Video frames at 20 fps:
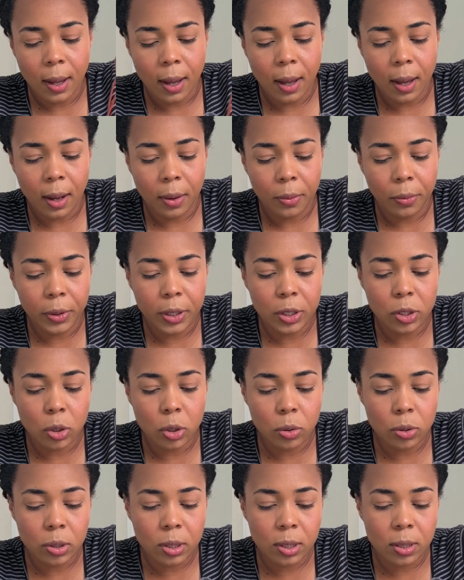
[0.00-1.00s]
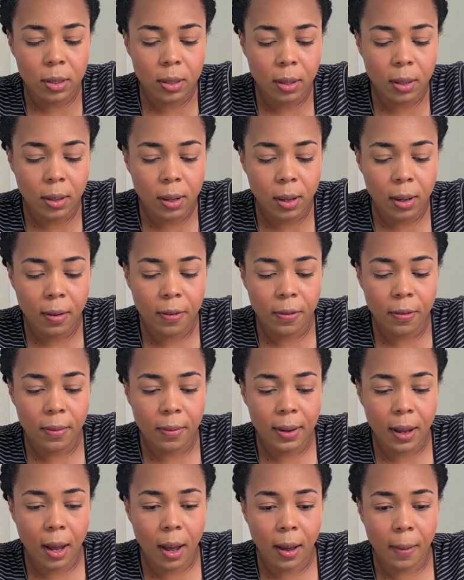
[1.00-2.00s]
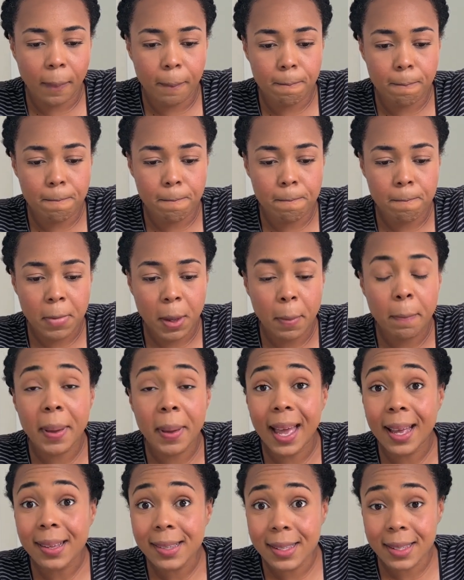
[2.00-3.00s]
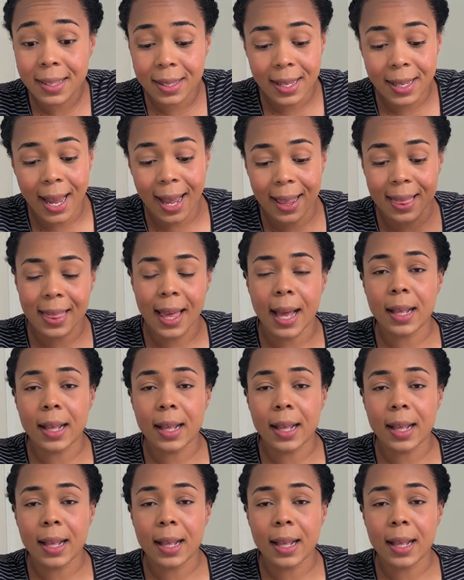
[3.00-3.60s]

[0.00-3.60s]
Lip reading: reduce pests. And